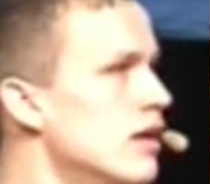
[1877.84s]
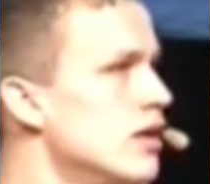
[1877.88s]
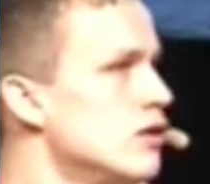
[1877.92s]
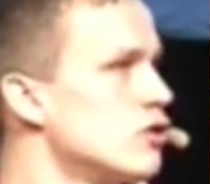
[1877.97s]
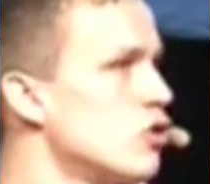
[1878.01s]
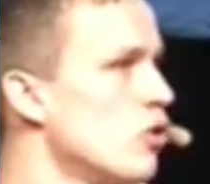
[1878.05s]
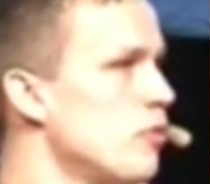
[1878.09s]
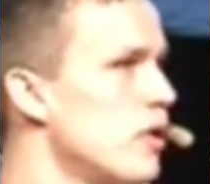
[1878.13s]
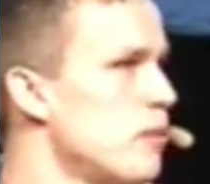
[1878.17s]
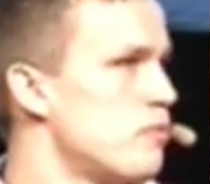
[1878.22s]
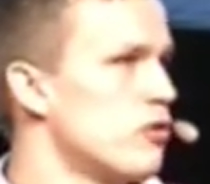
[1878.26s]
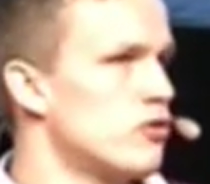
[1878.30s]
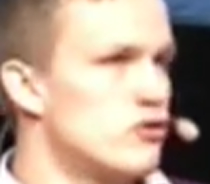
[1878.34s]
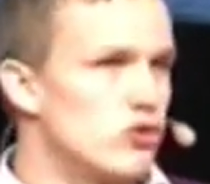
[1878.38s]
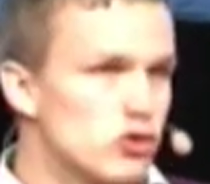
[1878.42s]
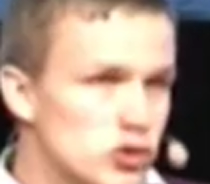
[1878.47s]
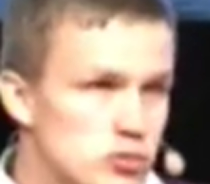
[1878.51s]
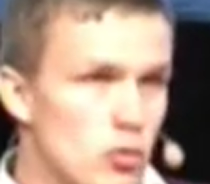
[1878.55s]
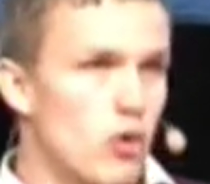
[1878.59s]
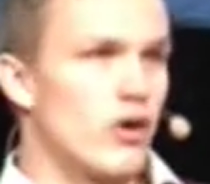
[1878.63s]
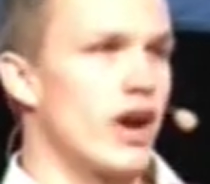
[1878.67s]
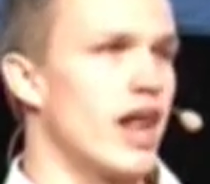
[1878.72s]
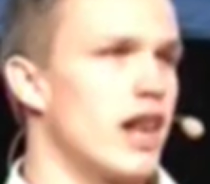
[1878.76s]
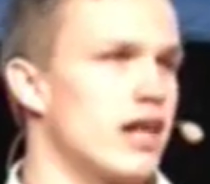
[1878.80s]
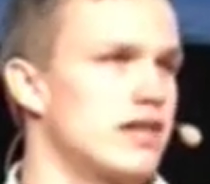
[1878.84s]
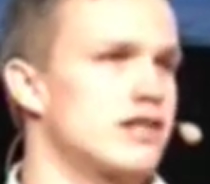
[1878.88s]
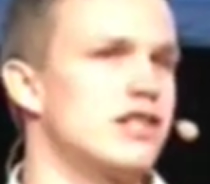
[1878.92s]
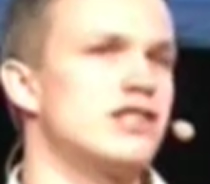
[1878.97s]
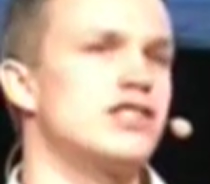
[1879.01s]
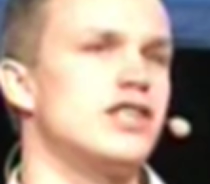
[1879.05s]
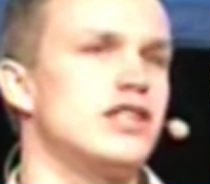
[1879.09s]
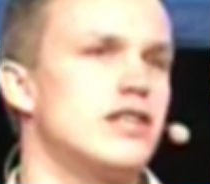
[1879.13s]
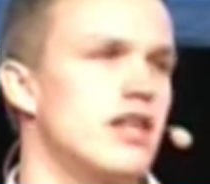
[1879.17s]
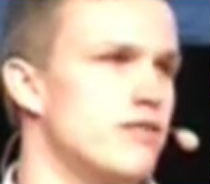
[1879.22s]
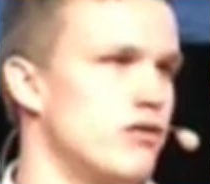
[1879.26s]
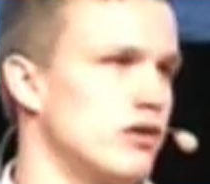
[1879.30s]
so we produce more
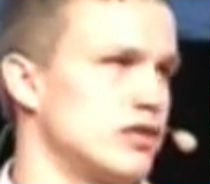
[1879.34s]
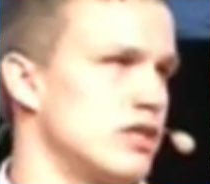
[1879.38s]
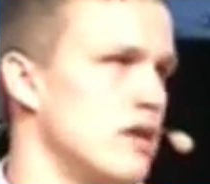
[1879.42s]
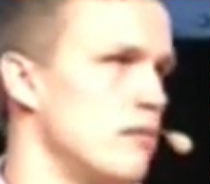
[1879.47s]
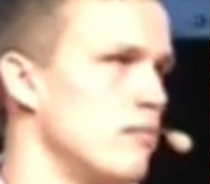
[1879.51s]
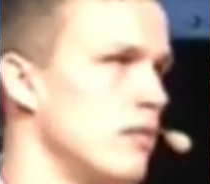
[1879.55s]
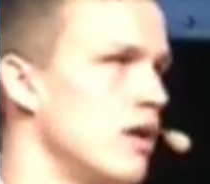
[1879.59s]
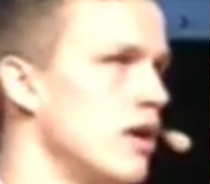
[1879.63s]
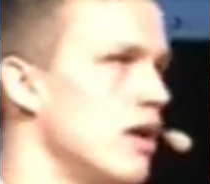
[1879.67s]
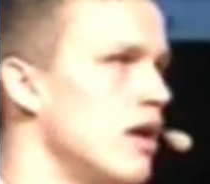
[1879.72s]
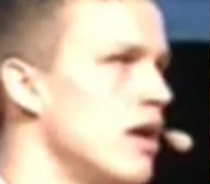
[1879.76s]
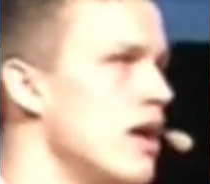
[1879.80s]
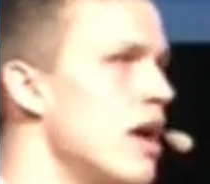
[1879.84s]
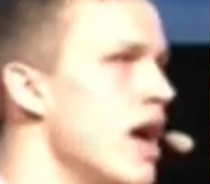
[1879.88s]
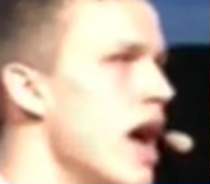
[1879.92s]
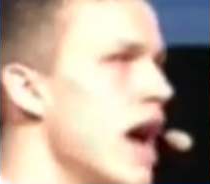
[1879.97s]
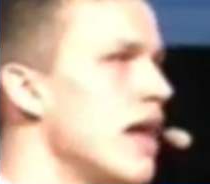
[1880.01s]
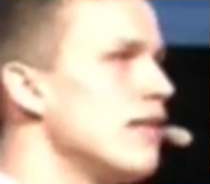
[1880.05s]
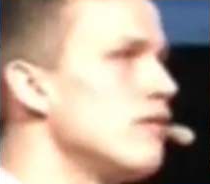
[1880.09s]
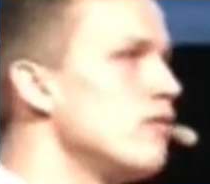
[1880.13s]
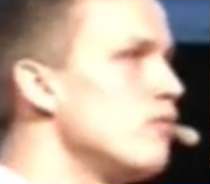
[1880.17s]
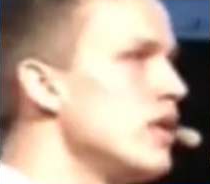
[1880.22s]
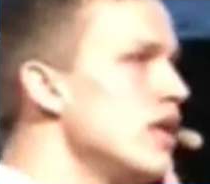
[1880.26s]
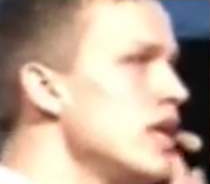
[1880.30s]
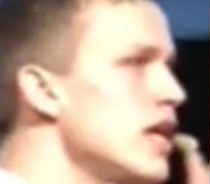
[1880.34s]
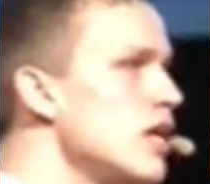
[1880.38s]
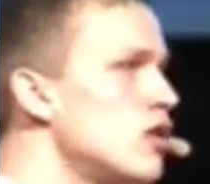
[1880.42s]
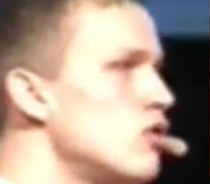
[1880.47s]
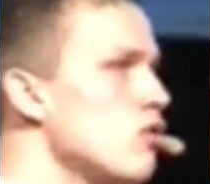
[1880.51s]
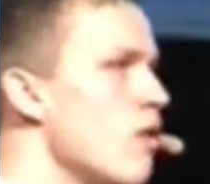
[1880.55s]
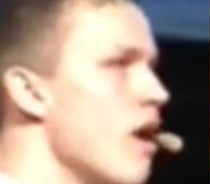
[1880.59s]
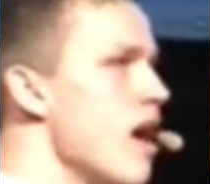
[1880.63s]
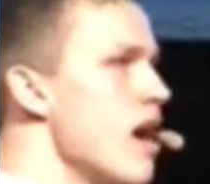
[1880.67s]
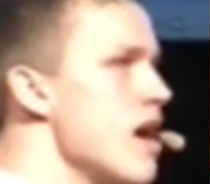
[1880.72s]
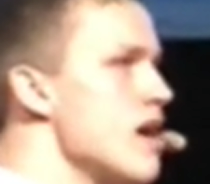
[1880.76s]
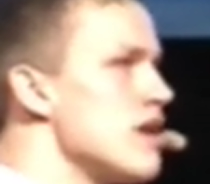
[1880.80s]
electricity for them. And we need to
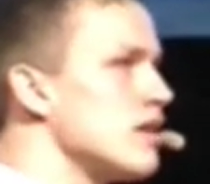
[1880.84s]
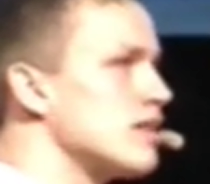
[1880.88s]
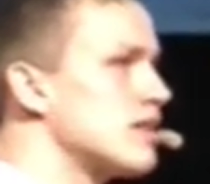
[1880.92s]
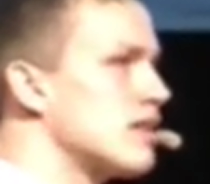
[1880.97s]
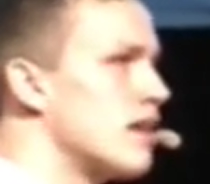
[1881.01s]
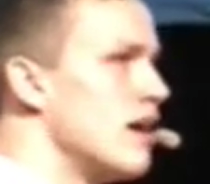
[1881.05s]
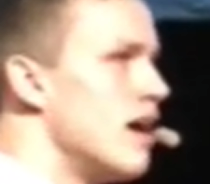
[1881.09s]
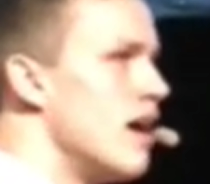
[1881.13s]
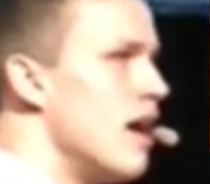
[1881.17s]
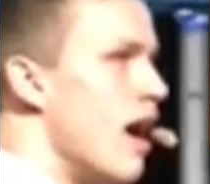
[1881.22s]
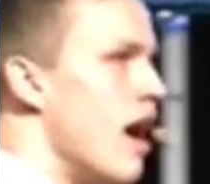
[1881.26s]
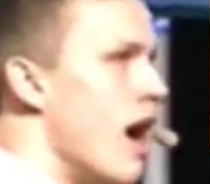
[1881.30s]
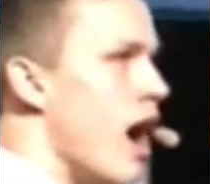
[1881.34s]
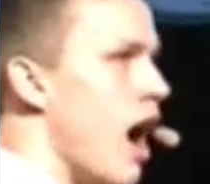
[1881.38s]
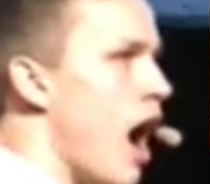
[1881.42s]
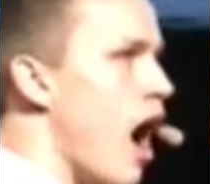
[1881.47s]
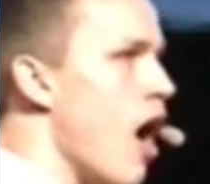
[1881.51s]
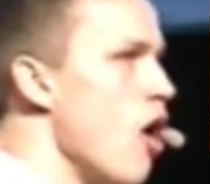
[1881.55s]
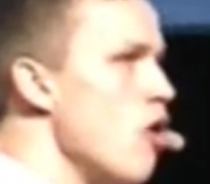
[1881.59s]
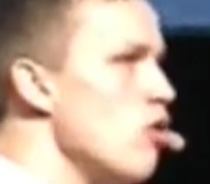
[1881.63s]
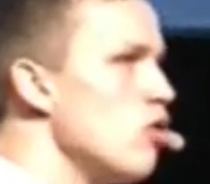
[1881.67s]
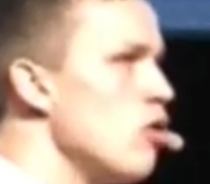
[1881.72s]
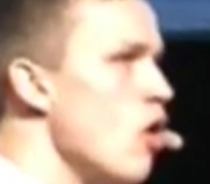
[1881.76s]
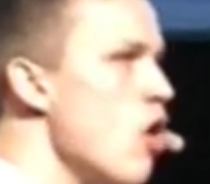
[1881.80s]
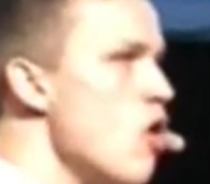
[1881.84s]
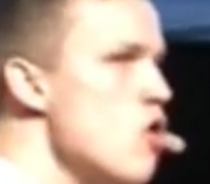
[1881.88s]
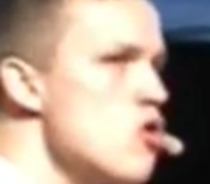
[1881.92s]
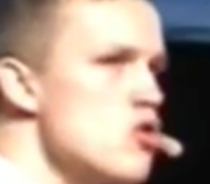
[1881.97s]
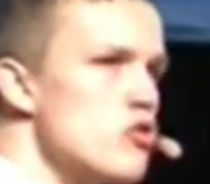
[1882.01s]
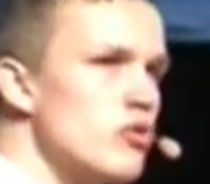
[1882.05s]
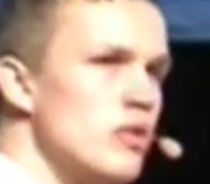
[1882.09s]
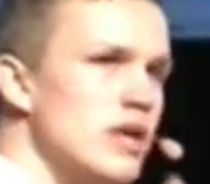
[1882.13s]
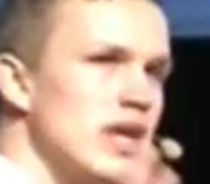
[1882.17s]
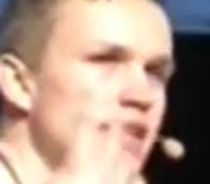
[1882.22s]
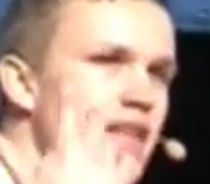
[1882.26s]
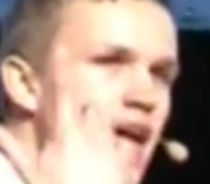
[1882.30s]
ask, how
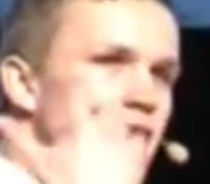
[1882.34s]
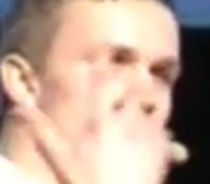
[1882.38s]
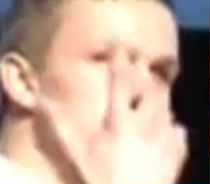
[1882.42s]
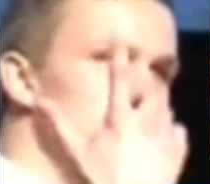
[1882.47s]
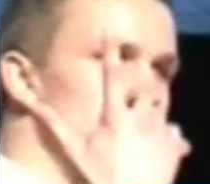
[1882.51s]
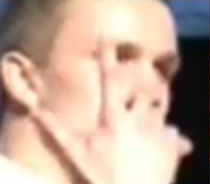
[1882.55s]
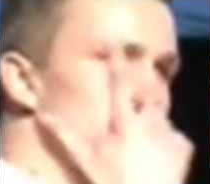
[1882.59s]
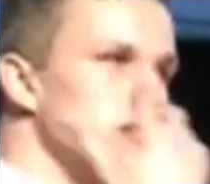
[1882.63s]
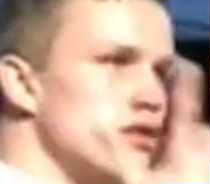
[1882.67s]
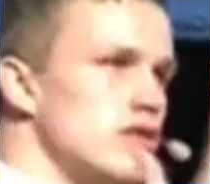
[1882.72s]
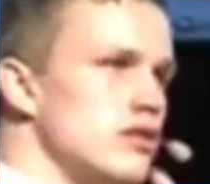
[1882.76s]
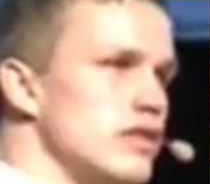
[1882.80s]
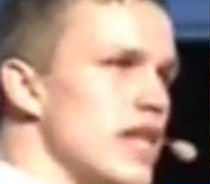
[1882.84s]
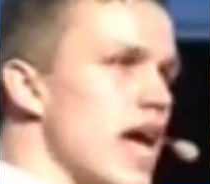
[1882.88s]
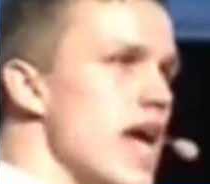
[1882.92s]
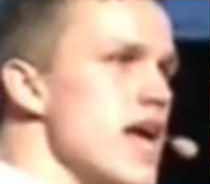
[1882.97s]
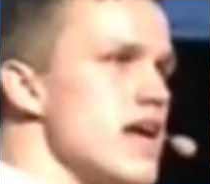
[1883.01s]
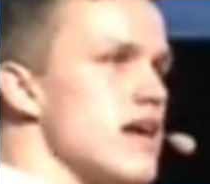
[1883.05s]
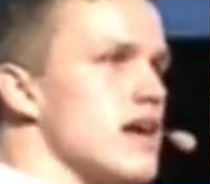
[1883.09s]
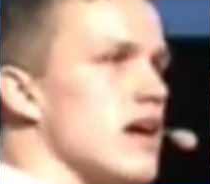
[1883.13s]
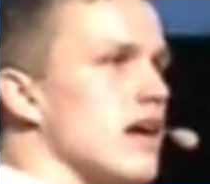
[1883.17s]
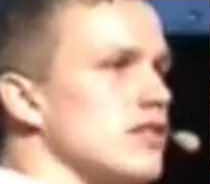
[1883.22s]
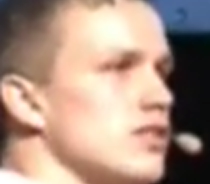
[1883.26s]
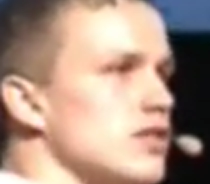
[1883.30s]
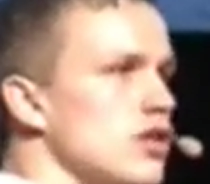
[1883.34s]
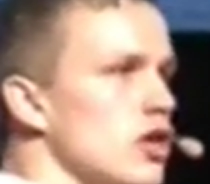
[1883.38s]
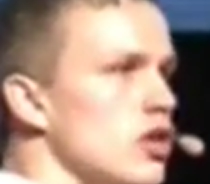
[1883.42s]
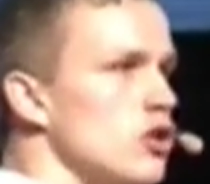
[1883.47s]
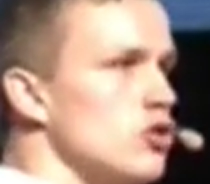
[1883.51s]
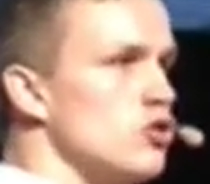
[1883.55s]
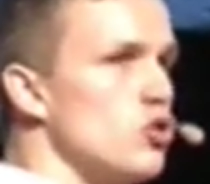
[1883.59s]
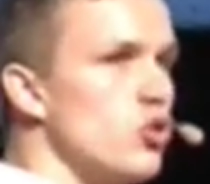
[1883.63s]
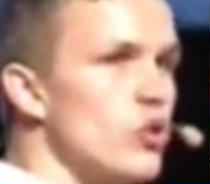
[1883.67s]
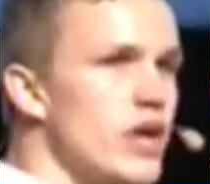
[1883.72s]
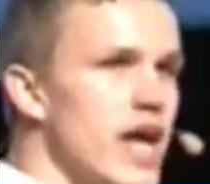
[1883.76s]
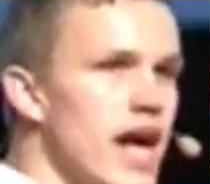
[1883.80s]
long will it actually take us
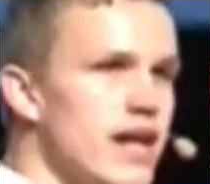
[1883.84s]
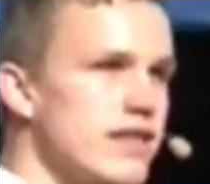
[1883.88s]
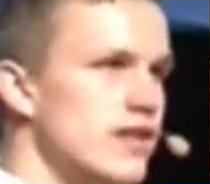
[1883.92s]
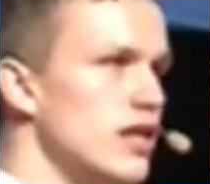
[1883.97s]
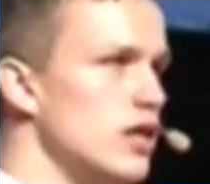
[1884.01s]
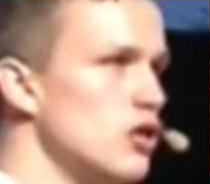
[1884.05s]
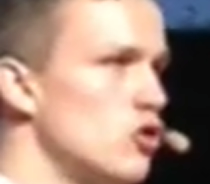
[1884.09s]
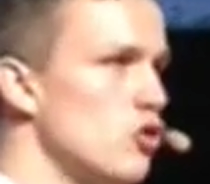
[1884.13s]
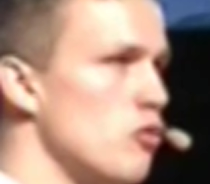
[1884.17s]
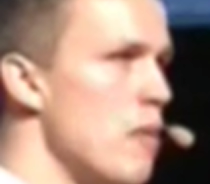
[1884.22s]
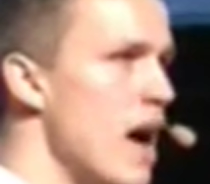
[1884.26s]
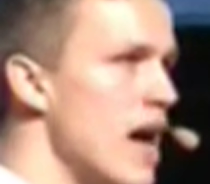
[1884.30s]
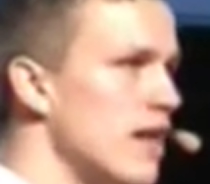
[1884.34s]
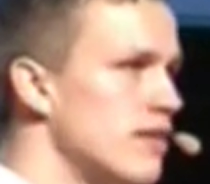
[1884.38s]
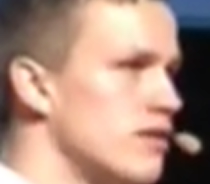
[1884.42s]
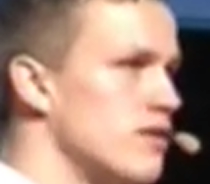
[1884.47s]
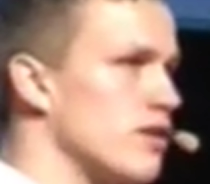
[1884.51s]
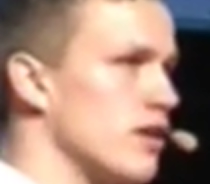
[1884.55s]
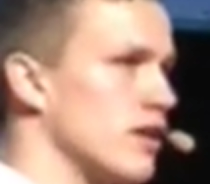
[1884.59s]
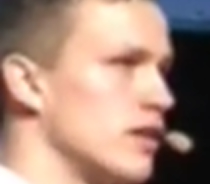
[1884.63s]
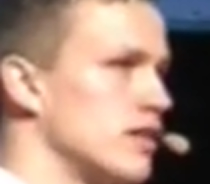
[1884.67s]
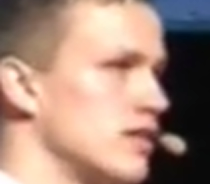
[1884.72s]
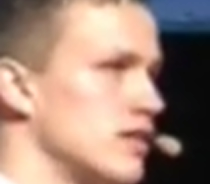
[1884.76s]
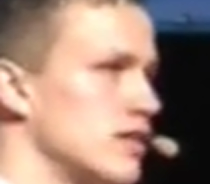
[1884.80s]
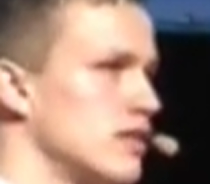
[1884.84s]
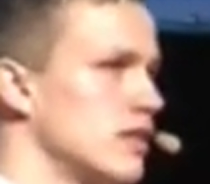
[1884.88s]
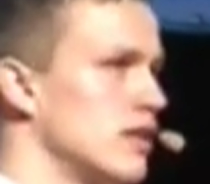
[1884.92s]
to get into Matrix?